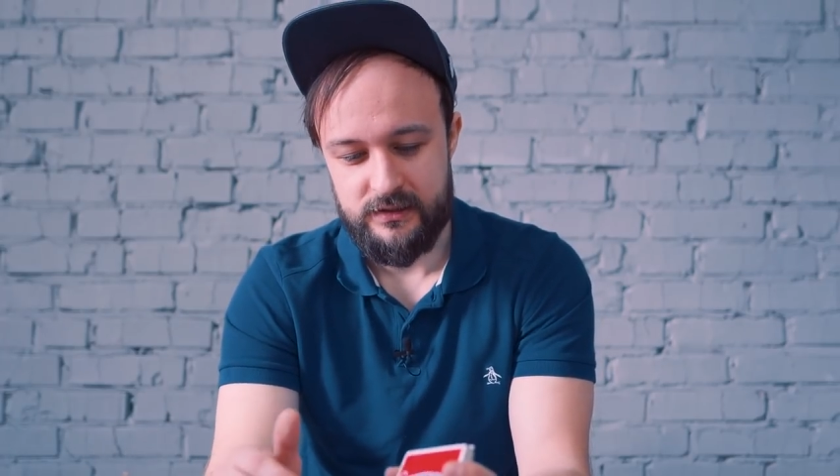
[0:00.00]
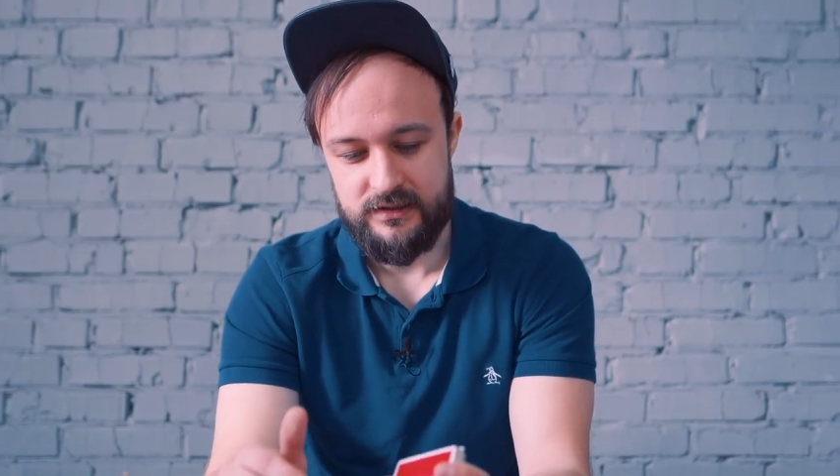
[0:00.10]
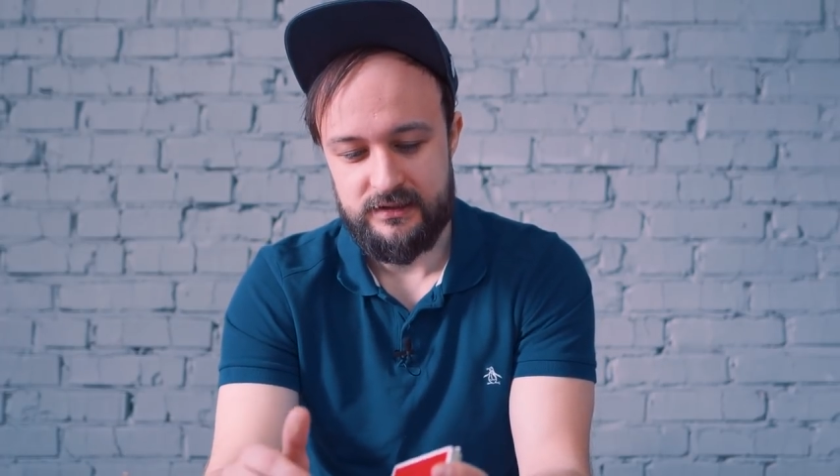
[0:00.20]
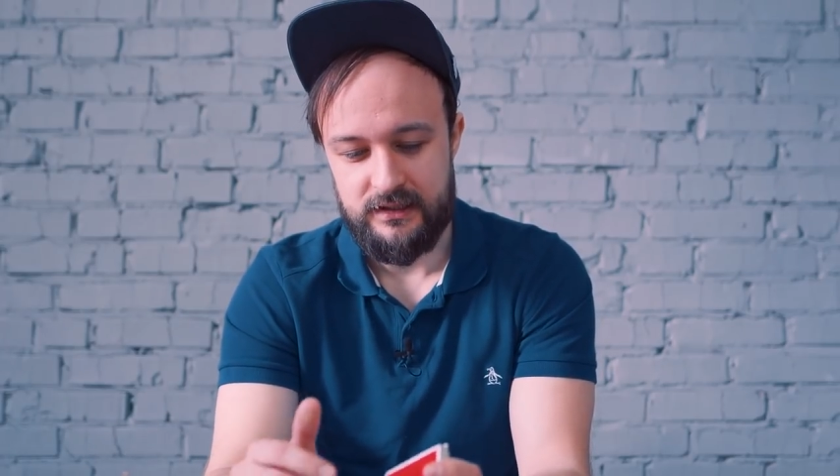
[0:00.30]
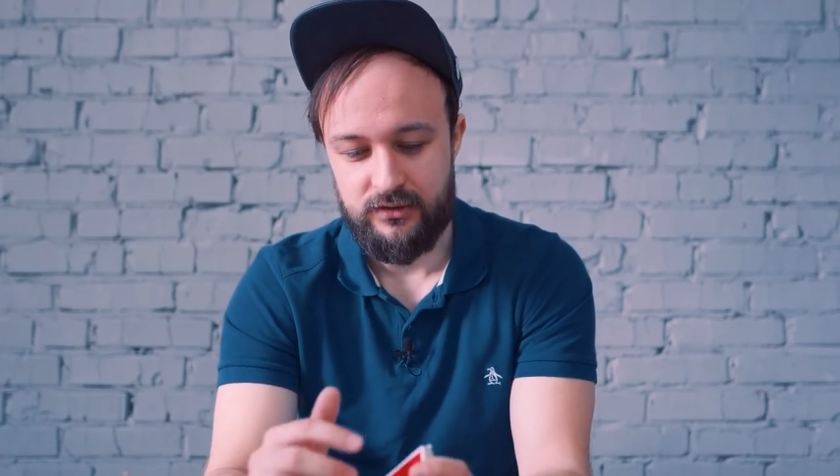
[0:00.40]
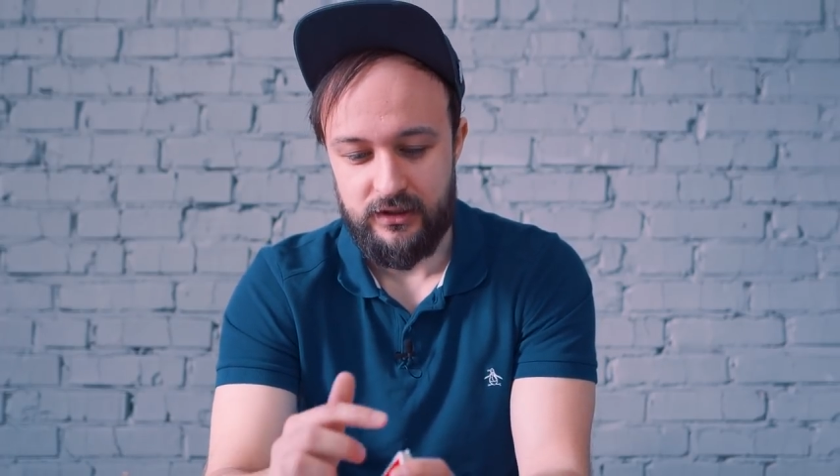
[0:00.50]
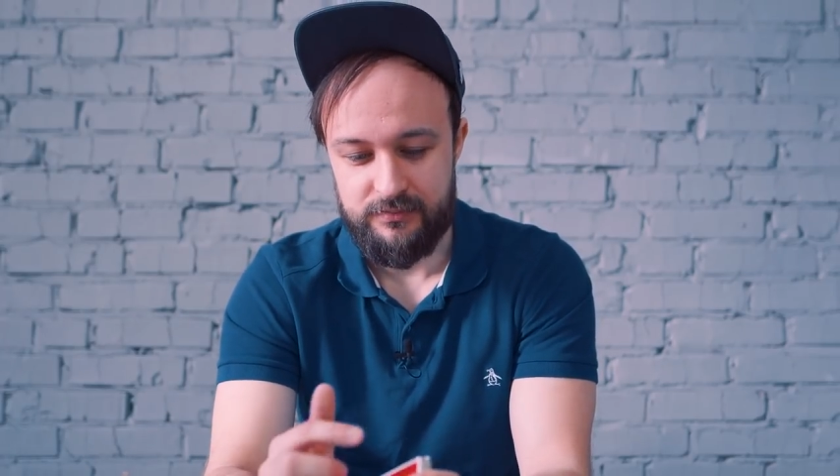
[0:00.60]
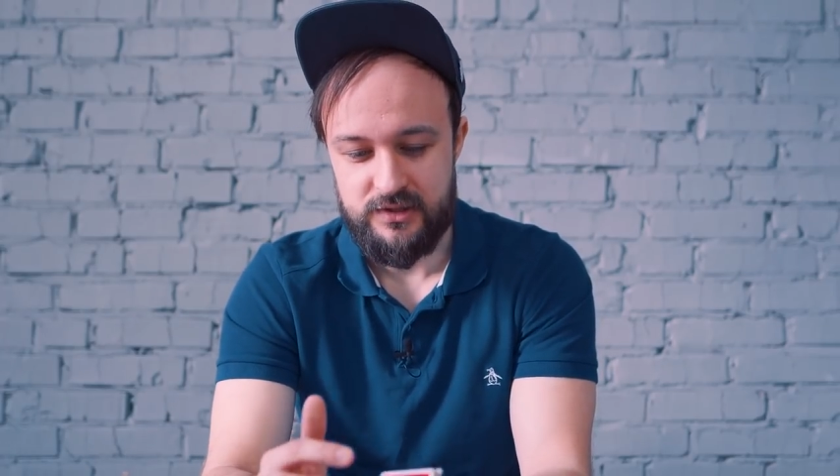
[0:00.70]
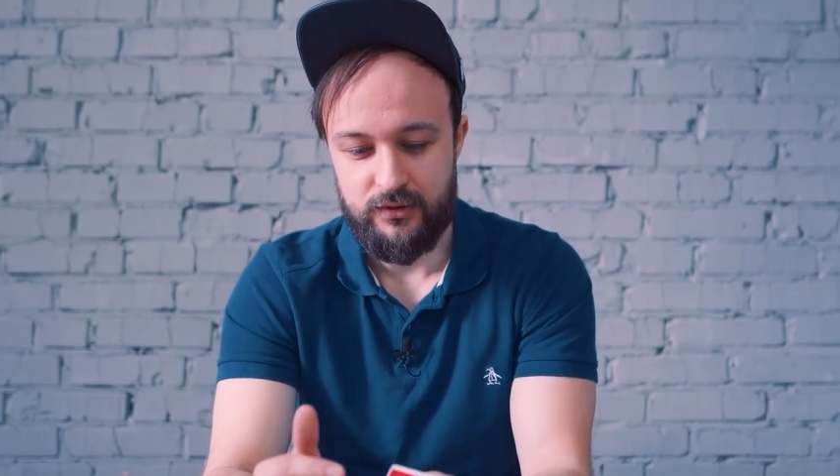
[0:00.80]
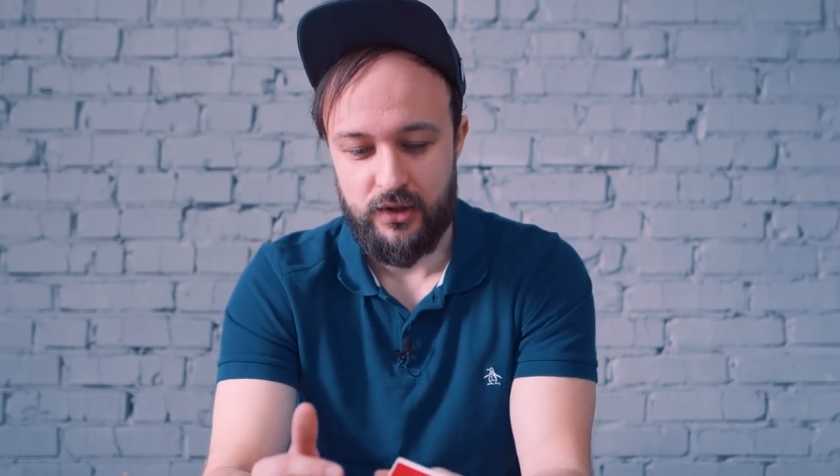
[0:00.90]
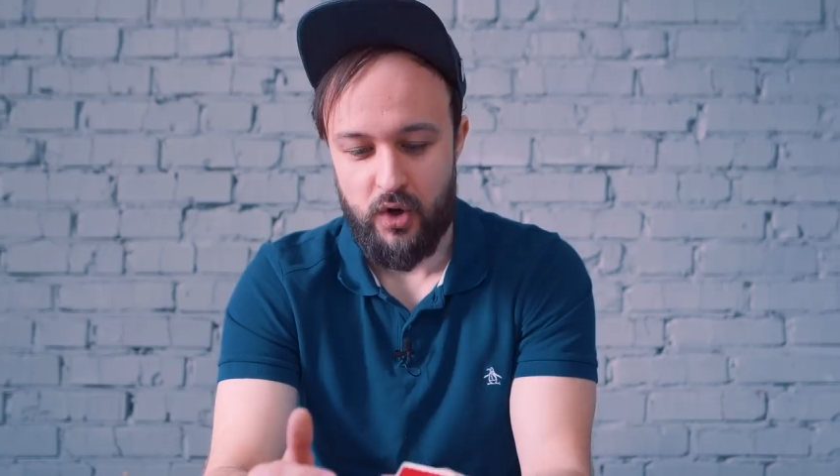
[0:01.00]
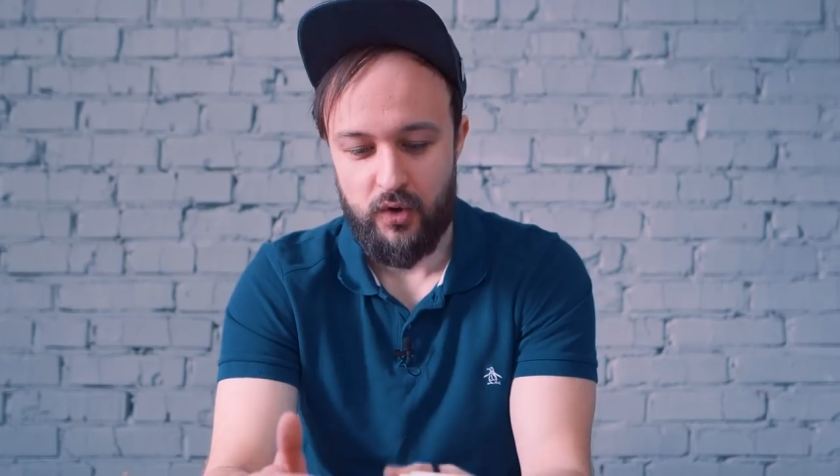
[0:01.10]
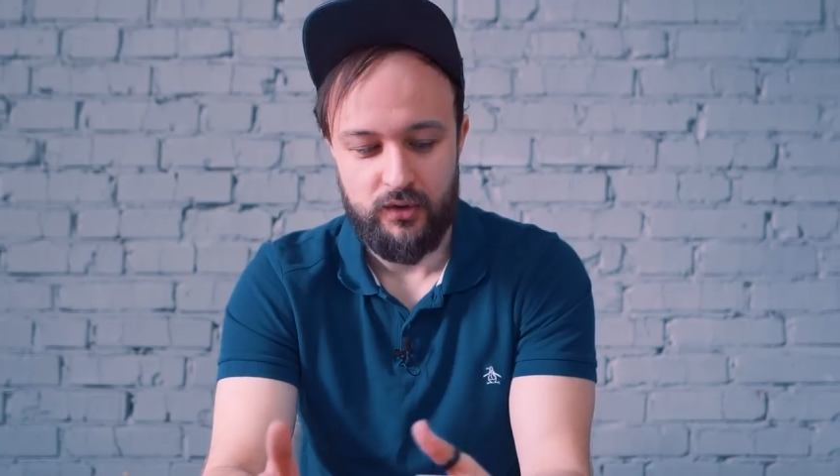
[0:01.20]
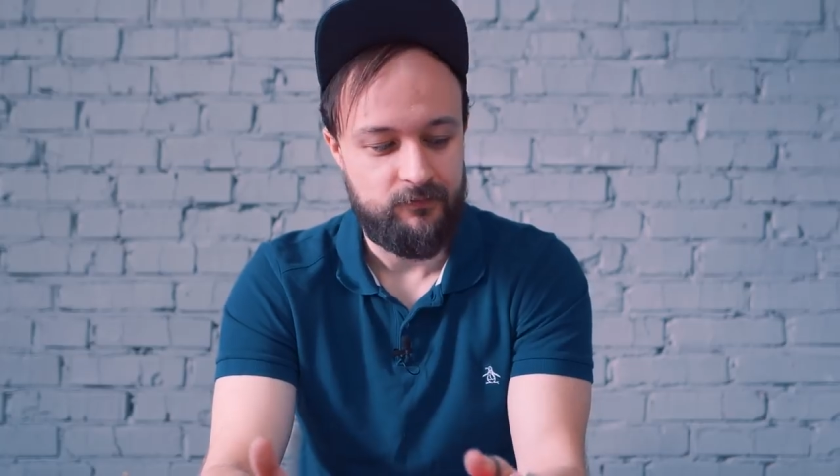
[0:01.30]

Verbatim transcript: with the grips on your own.